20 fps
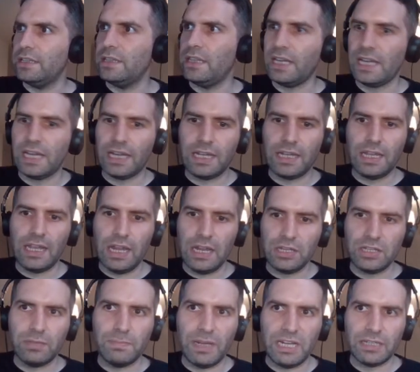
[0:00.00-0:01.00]
that
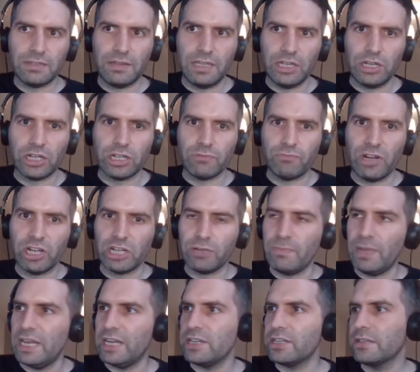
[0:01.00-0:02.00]
is the best thing I can
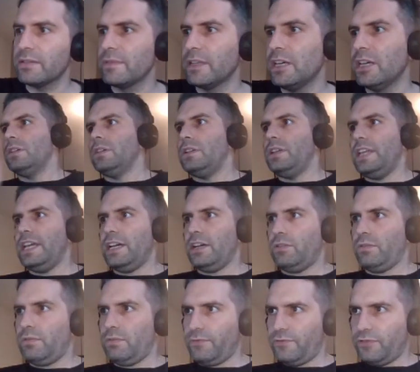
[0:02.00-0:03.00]
recommend.
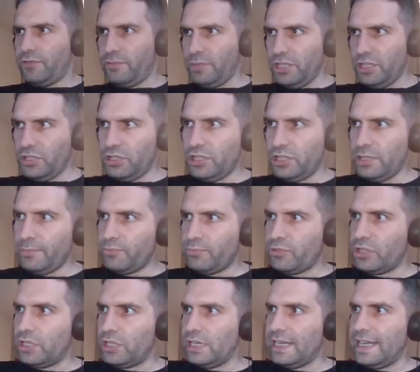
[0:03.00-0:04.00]
Now from this jump we're
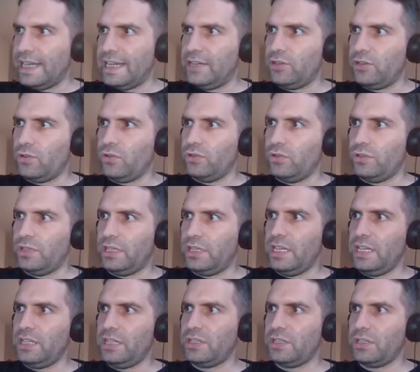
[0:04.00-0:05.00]
going to land on
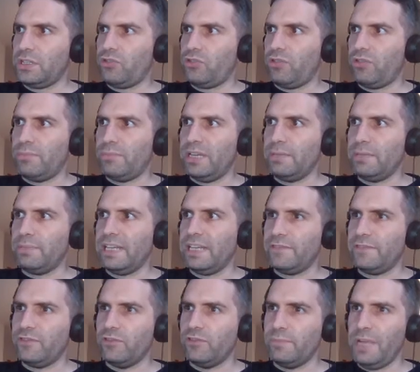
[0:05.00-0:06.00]
this crumbling
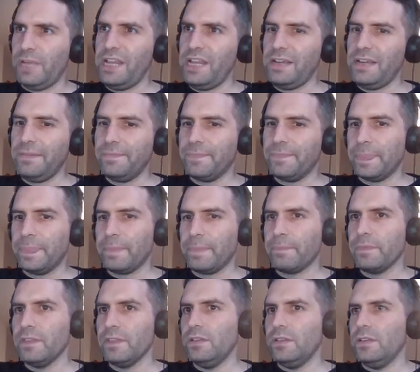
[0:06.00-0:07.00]
platform here.
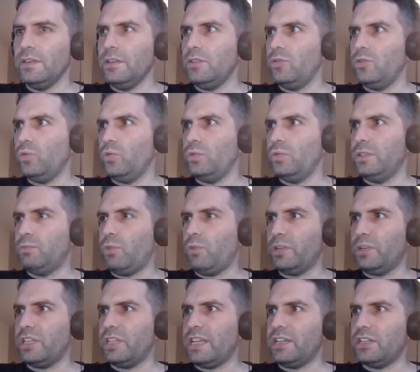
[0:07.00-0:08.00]
What
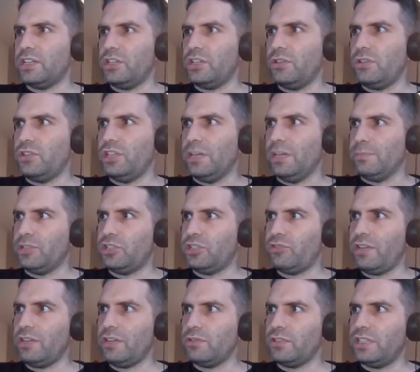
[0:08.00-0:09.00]
we're then going to do is jump
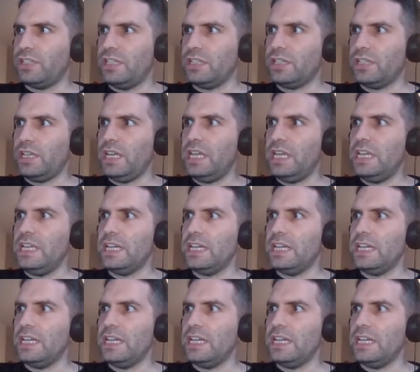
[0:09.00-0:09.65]
straight onto this key